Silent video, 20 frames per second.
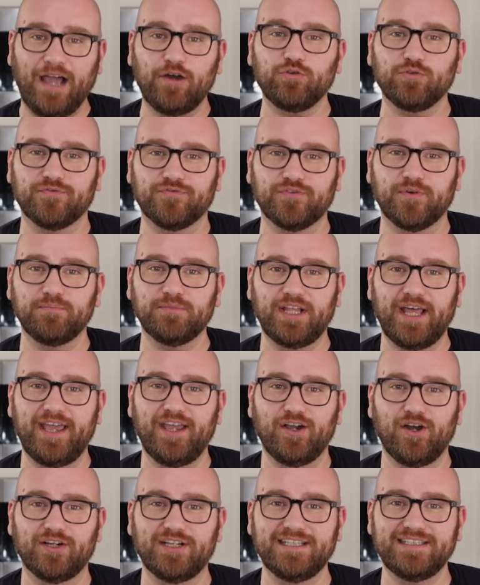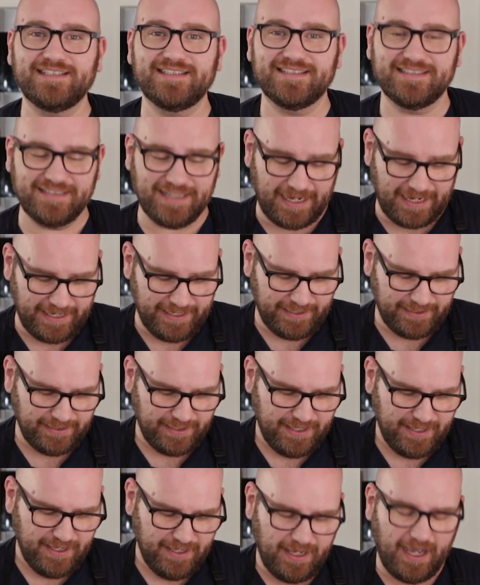out from laying on its side.
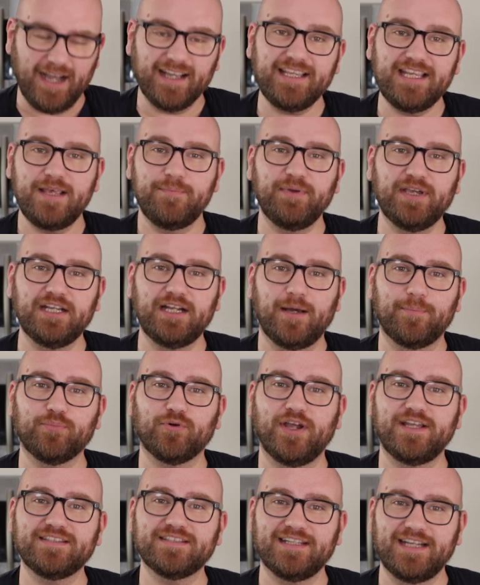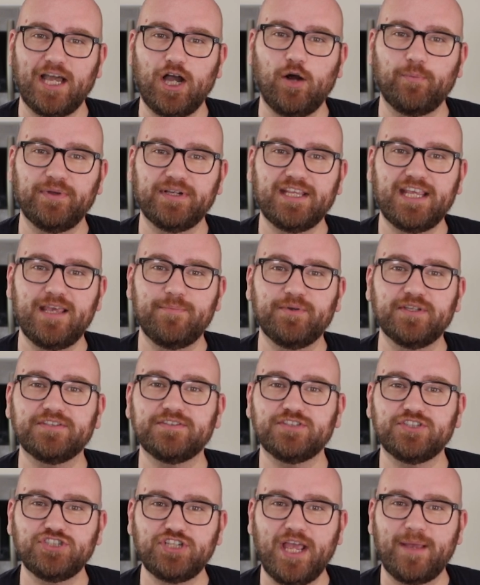Uh, keeping it upright is gonna help it keep
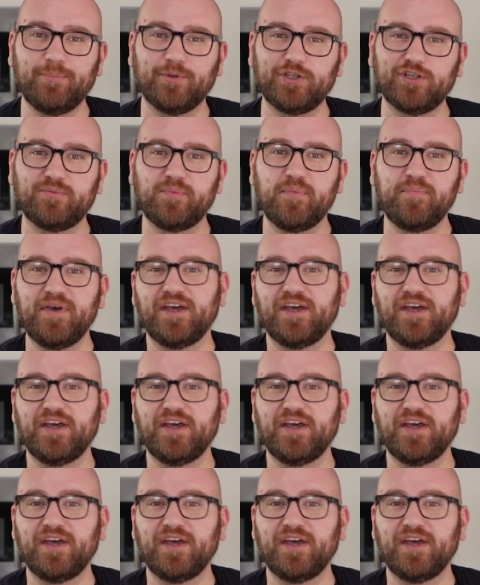its shape a little bit